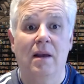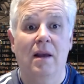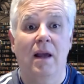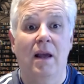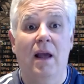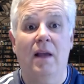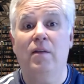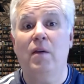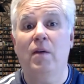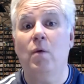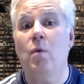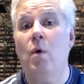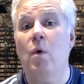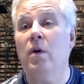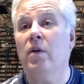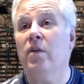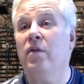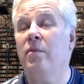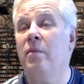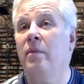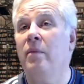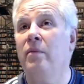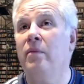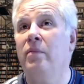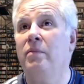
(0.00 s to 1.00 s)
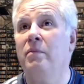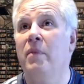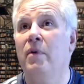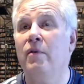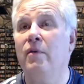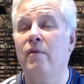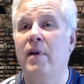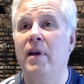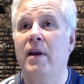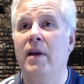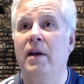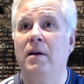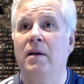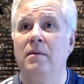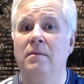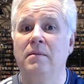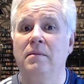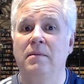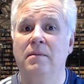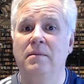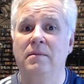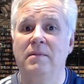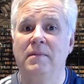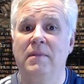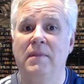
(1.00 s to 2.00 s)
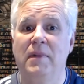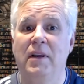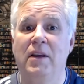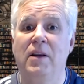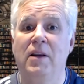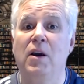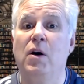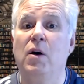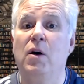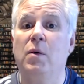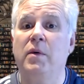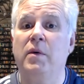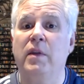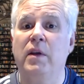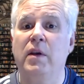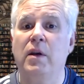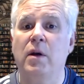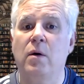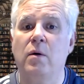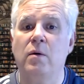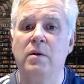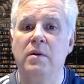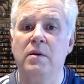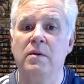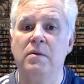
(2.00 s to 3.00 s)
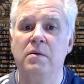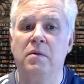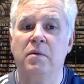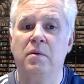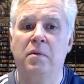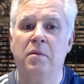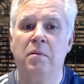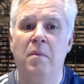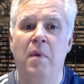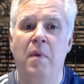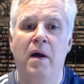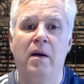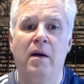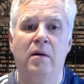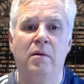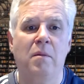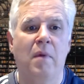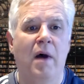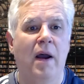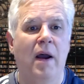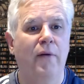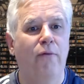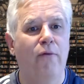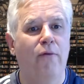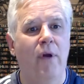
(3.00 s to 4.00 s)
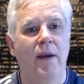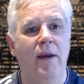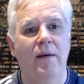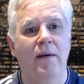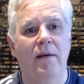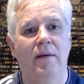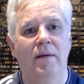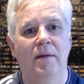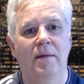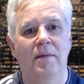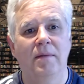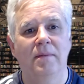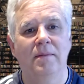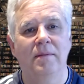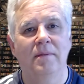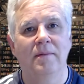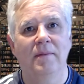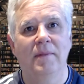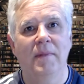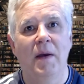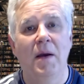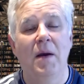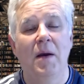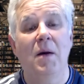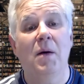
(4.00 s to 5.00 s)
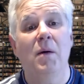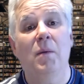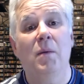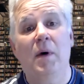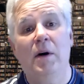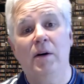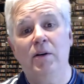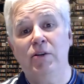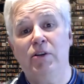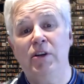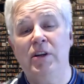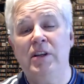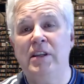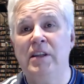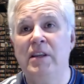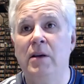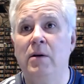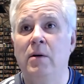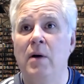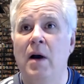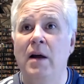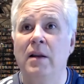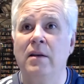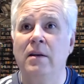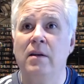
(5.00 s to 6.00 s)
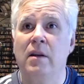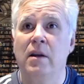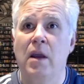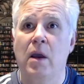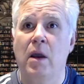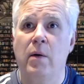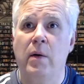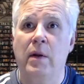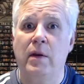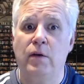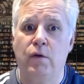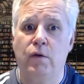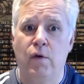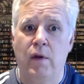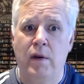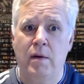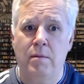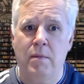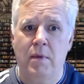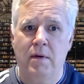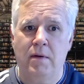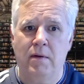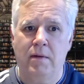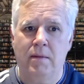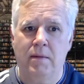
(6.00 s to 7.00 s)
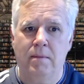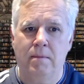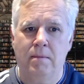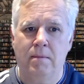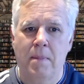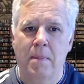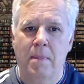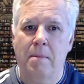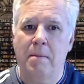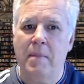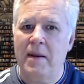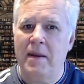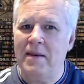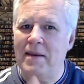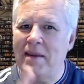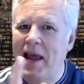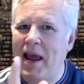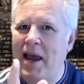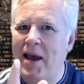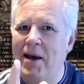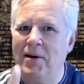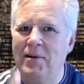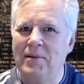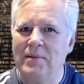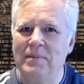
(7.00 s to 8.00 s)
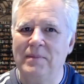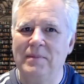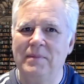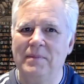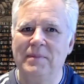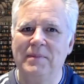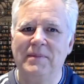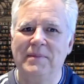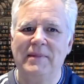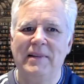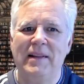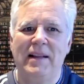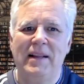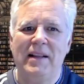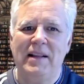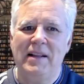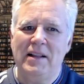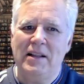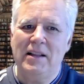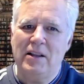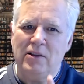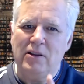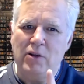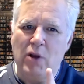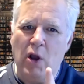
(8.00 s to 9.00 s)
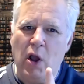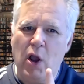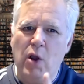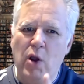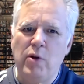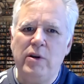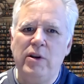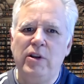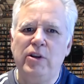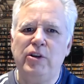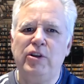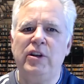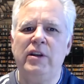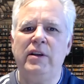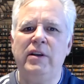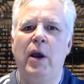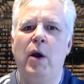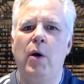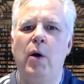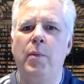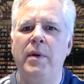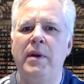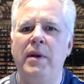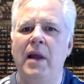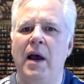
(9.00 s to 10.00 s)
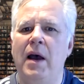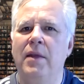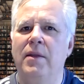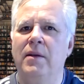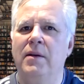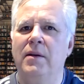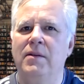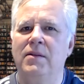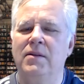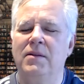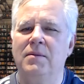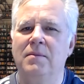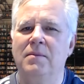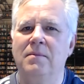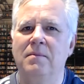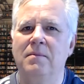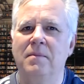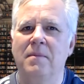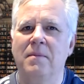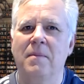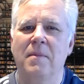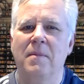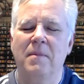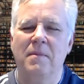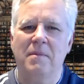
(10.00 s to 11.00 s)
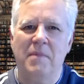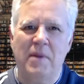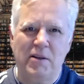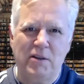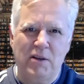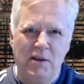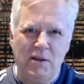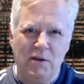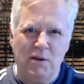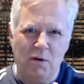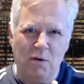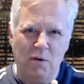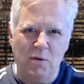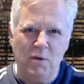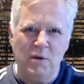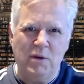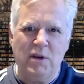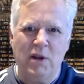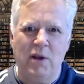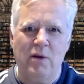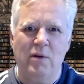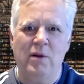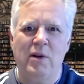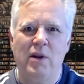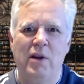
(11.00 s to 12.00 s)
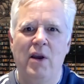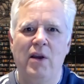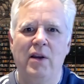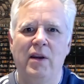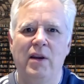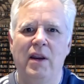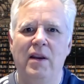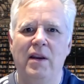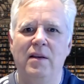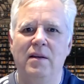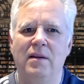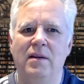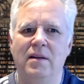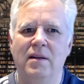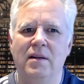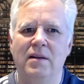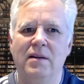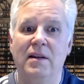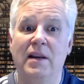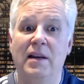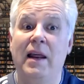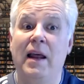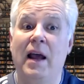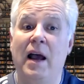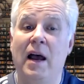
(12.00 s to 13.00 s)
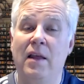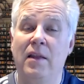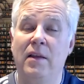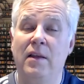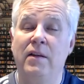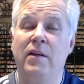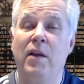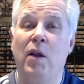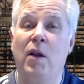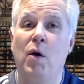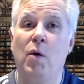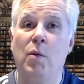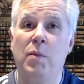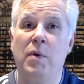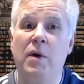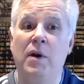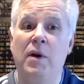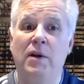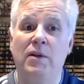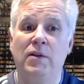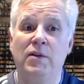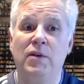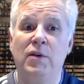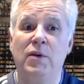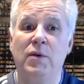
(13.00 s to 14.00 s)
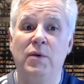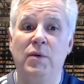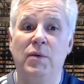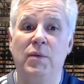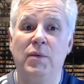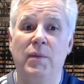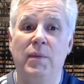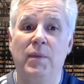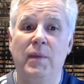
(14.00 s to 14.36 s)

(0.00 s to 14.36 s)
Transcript: And so what of Maria, the girl with the golden smile, my friend? Well, she's still undergoing treatment, but now, not only is she helping others, but she's also learning to let others help her too.